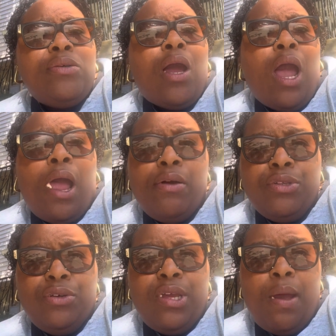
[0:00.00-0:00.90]
I don't
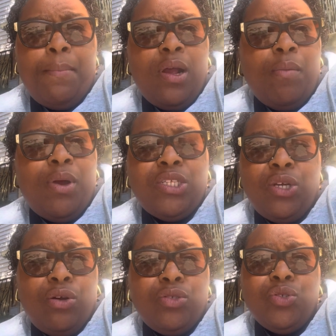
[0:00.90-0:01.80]
know yet, but I'm about to
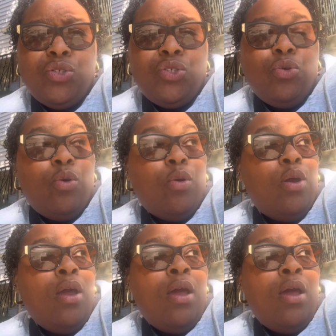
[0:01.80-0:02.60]
go to the store.